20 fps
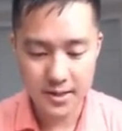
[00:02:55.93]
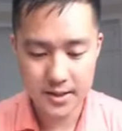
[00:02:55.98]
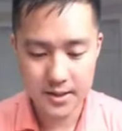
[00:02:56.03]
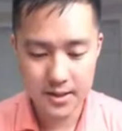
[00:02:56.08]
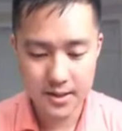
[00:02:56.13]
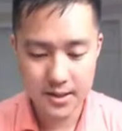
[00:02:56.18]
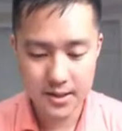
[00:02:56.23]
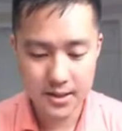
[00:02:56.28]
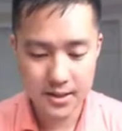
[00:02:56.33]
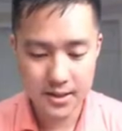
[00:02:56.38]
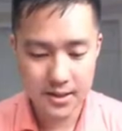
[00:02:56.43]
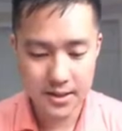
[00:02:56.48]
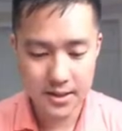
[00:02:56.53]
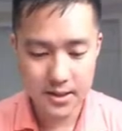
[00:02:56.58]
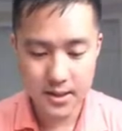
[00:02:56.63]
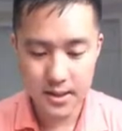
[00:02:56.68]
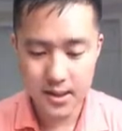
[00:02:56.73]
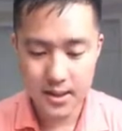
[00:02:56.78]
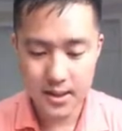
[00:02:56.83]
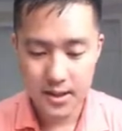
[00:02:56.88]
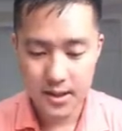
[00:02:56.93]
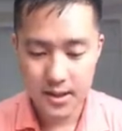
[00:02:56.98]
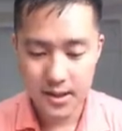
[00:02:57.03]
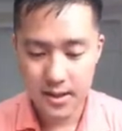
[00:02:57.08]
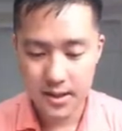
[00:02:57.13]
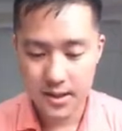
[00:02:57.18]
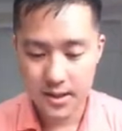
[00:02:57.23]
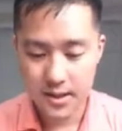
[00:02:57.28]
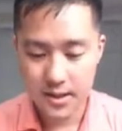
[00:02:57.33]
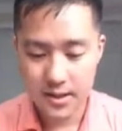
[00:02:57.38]

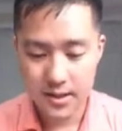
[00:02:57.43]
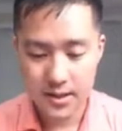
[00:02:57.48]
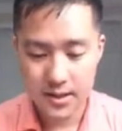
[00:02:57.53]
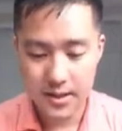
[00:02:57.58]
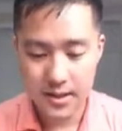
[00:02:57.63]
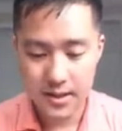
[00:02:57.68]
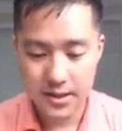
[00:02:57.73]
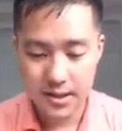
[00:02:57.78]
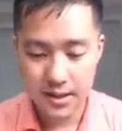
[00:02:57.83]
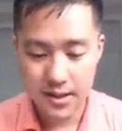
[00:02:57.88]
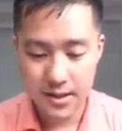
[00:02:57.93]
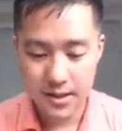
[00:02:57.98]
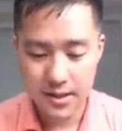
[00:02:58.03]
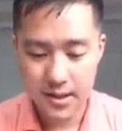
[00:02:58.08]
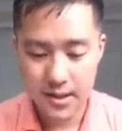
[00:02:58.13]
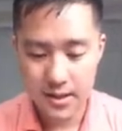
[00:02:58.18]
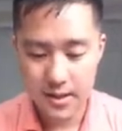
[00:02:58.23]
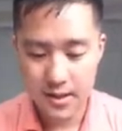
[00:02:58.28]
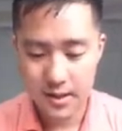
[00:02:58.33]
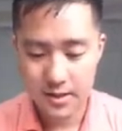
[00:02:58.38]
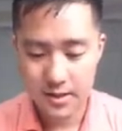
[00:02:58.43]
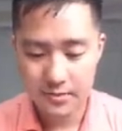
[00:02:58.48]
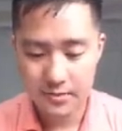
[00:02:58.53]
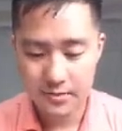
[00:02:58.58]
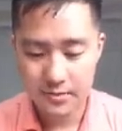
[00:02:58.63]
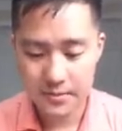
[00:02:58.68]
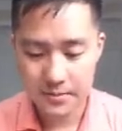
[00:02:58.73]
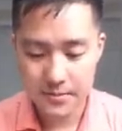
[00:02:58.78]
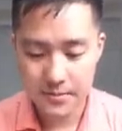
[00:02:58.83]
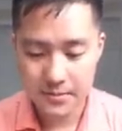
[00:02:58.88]

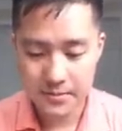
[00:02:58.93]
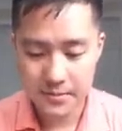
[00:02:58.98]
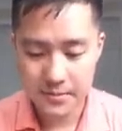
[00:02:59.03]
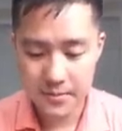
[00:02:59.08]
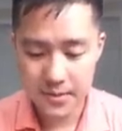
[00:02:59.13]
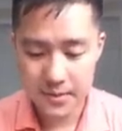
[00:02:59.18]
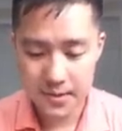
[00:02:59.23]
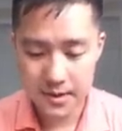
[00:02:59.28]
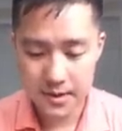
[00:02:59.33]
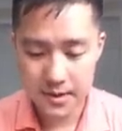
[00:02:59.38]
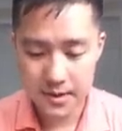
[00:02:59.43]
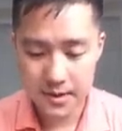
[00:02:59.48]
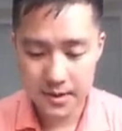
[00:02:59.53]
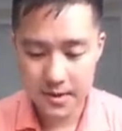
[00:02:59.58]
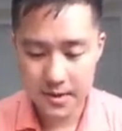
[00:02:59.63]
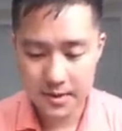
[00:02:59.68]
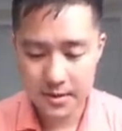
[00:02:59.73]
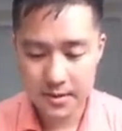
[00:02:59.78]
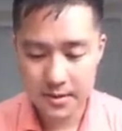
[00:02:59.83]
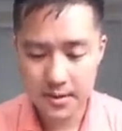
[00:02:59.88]
(no one is talking)